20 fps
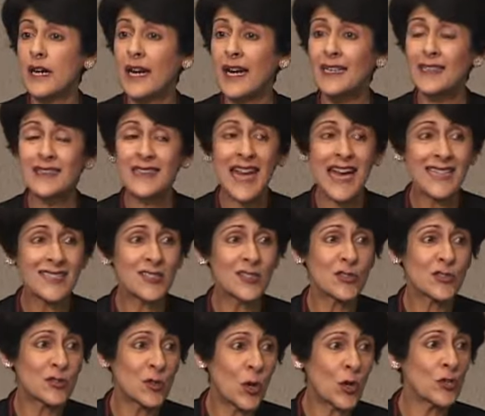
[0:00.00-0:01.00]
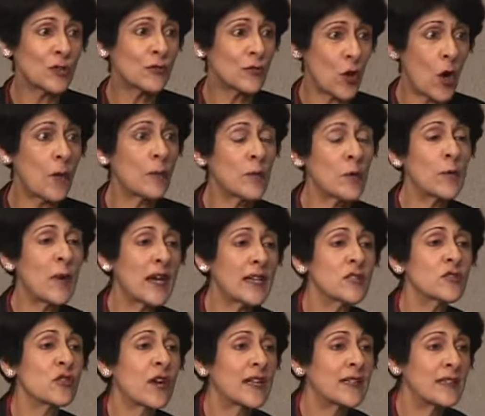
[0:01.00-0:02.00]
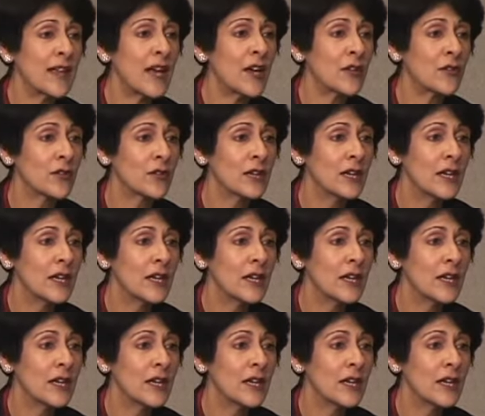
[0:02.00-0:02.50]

And that sort of compromise right there.